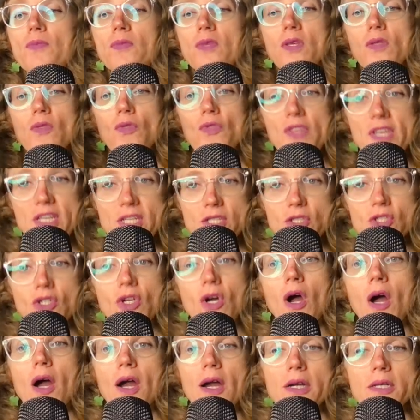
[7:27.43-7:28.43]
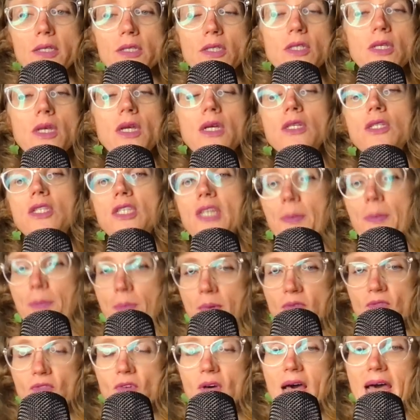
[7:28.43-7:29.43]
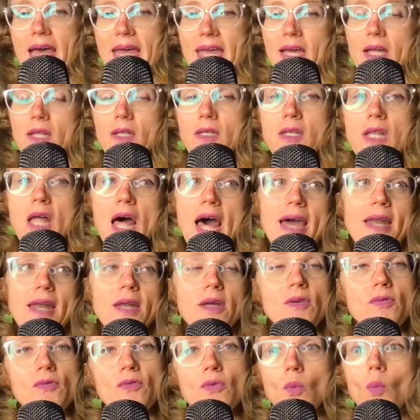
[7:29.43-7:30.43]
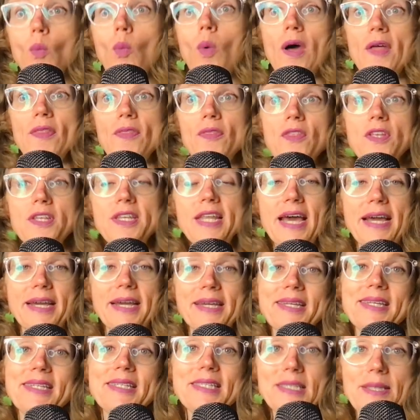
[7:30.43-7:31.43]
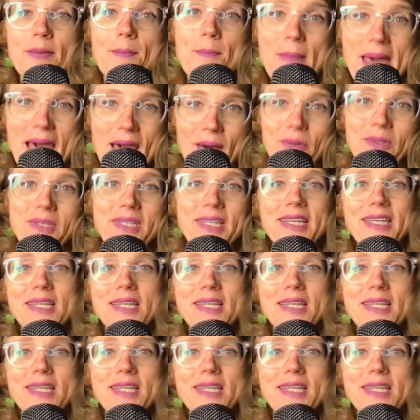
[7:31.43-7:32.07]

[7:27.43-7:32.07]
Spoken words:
these cards exemplify a lot of what the deck is about.